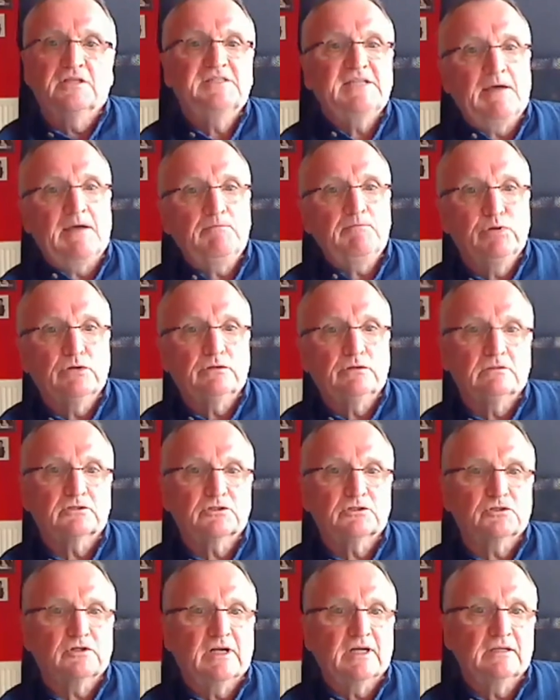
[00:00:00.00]
The temporal
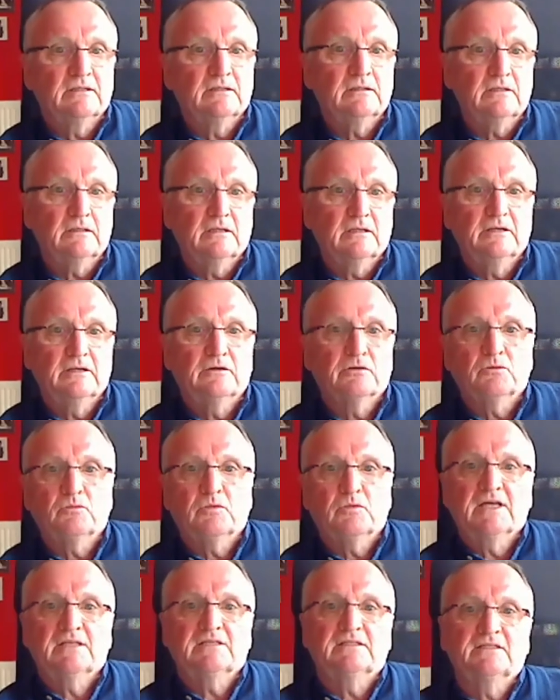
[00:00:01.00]
strand, in other
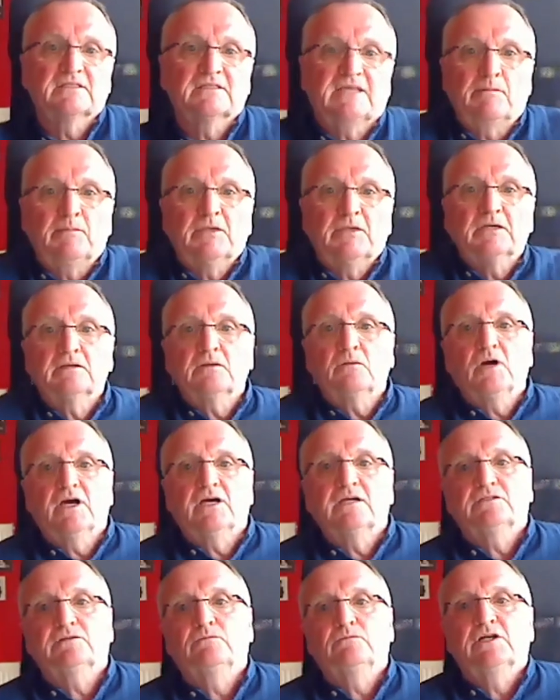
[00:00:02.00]
words, examining the
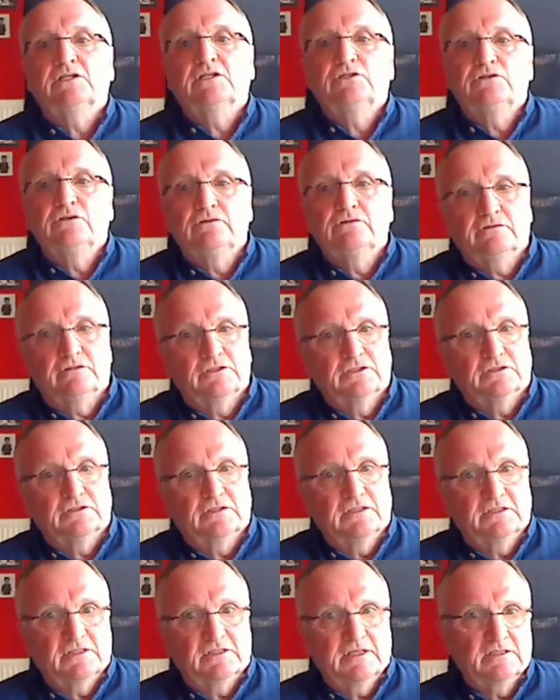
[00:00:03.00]
ways in which youth
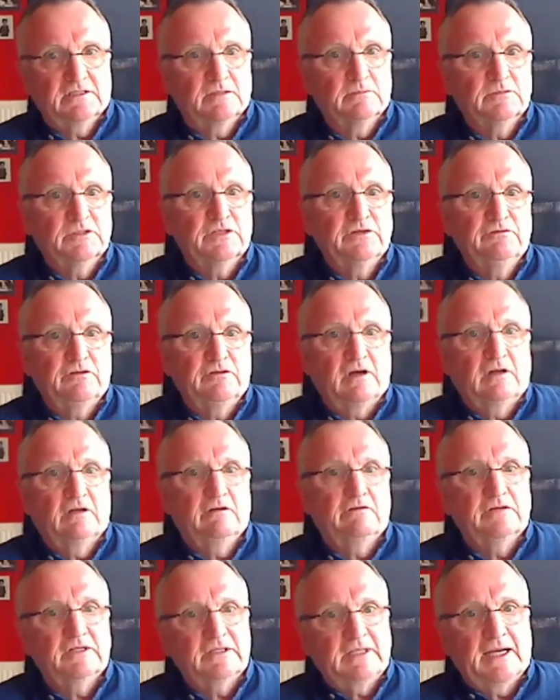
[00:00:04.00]
justice systems
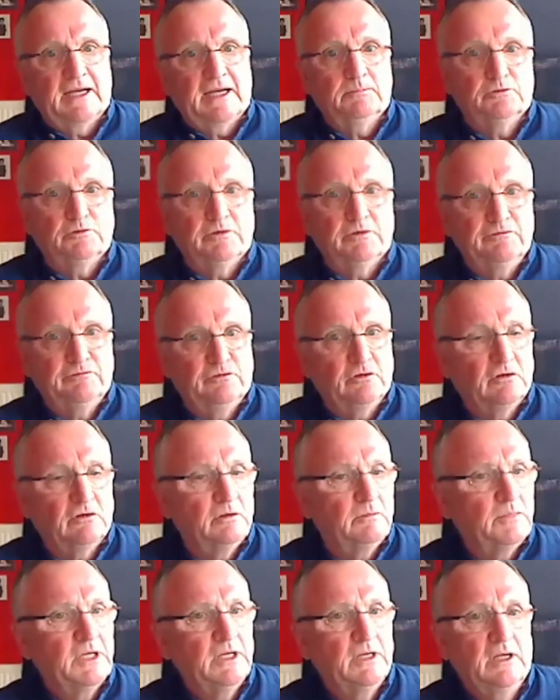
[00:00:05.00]
evolve, adapt,
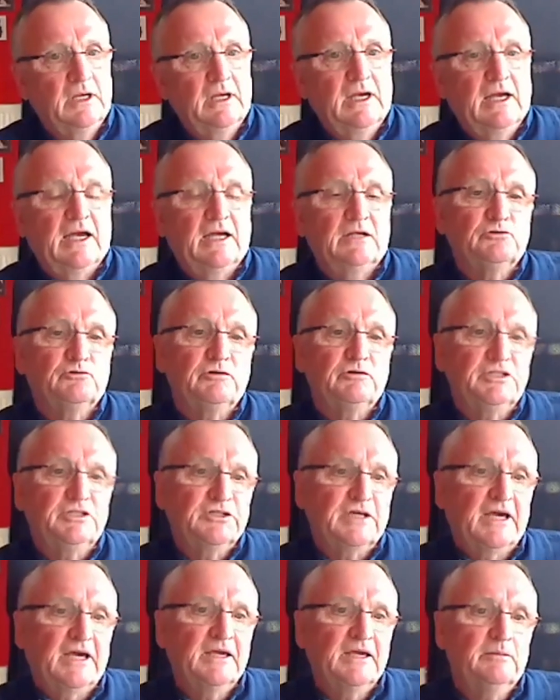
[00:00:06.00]
reform, and
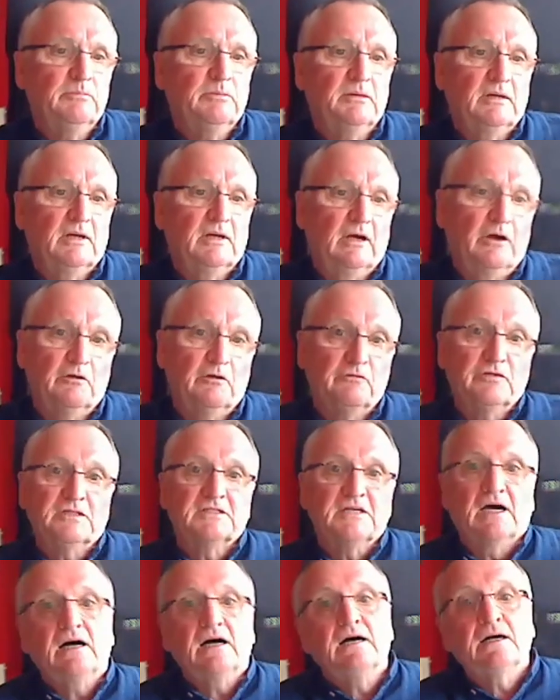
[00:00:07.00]
reshape over
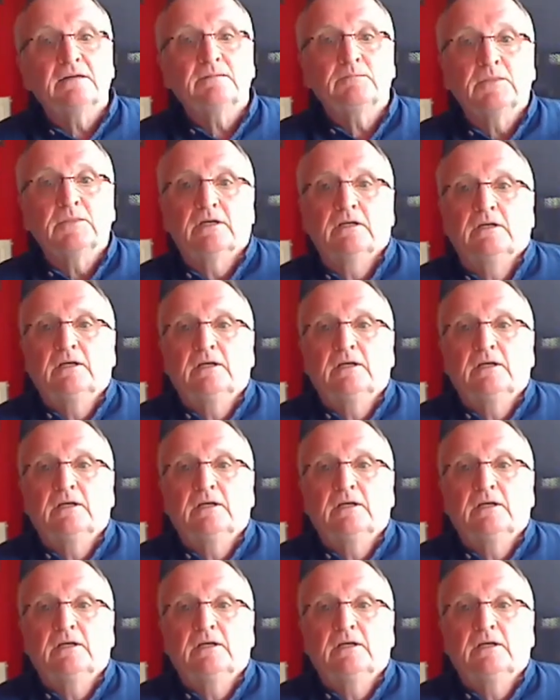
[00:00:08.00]
time,